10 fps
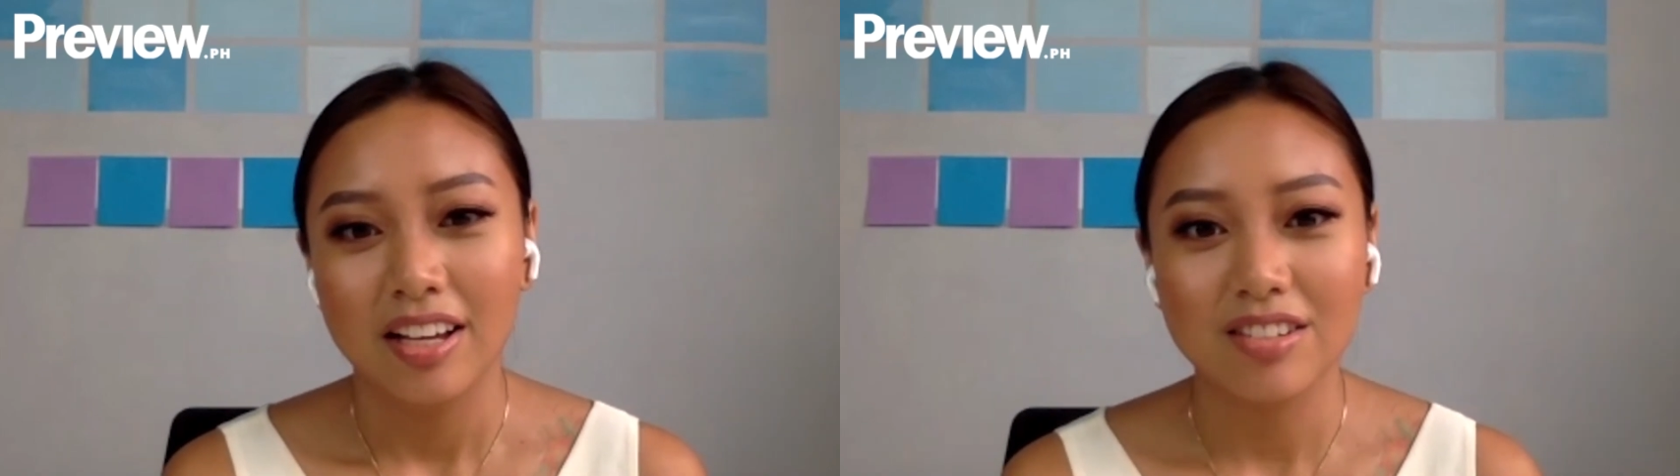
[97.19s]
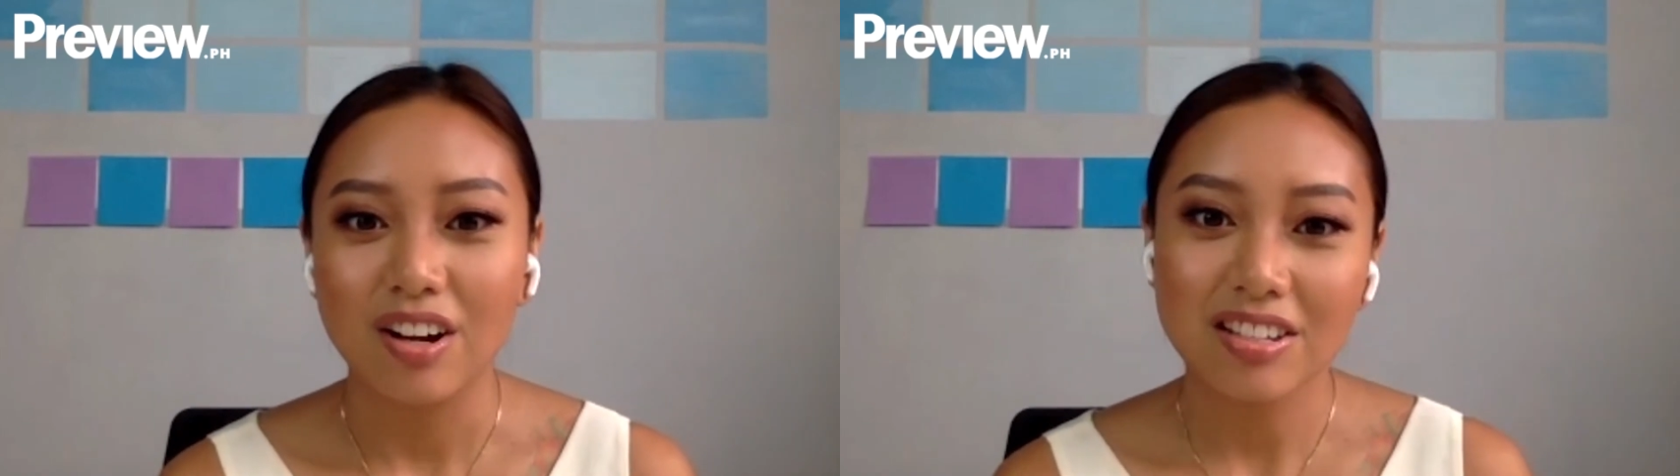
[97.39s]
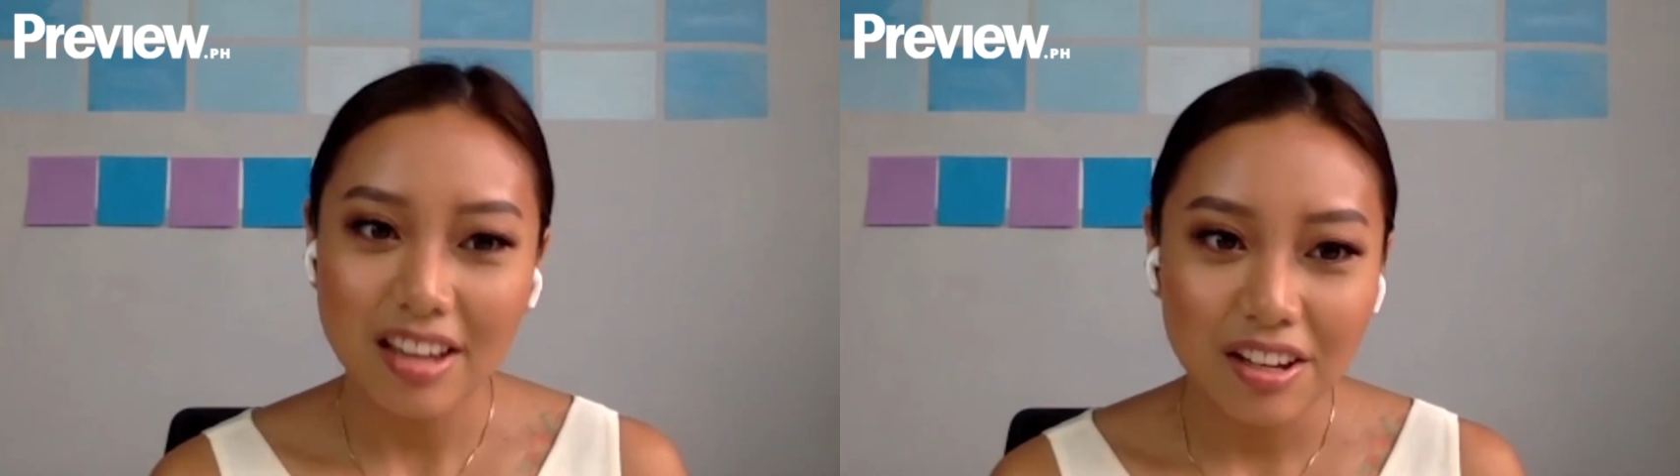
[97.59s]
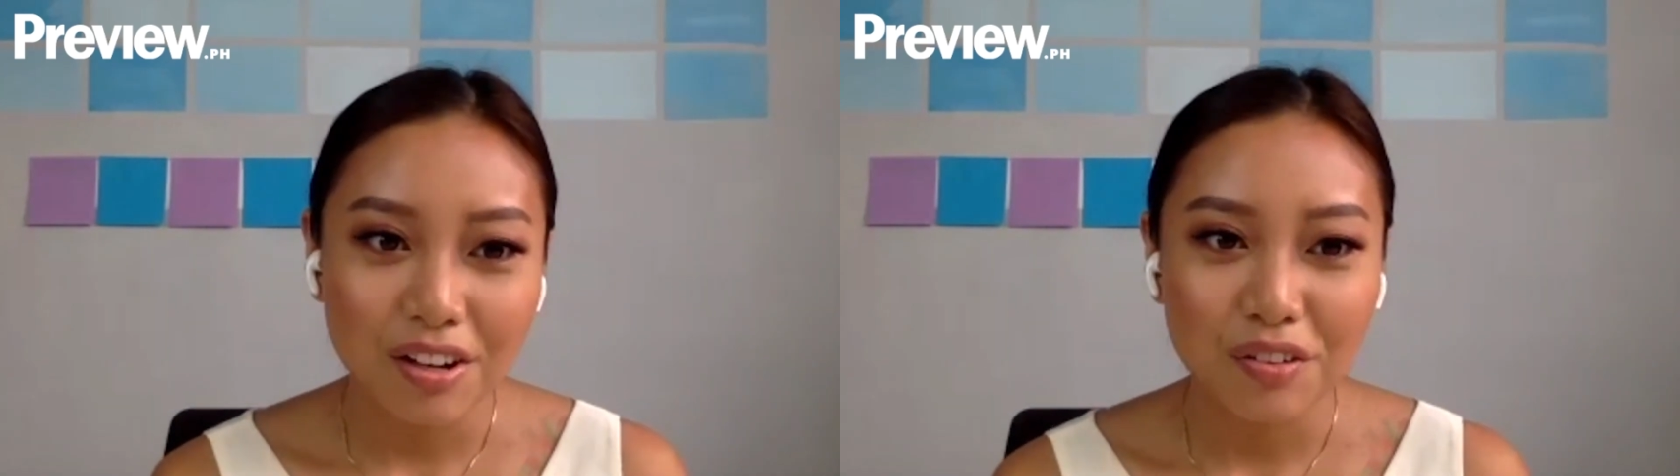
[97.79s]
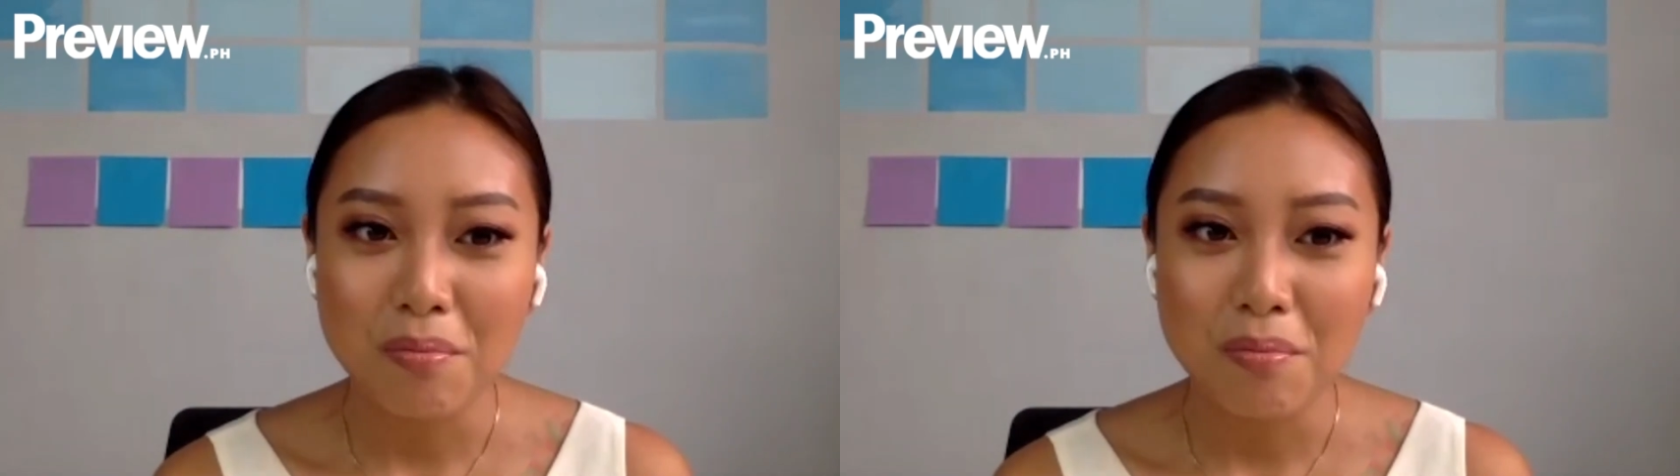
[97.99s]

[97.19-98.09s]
as long as I can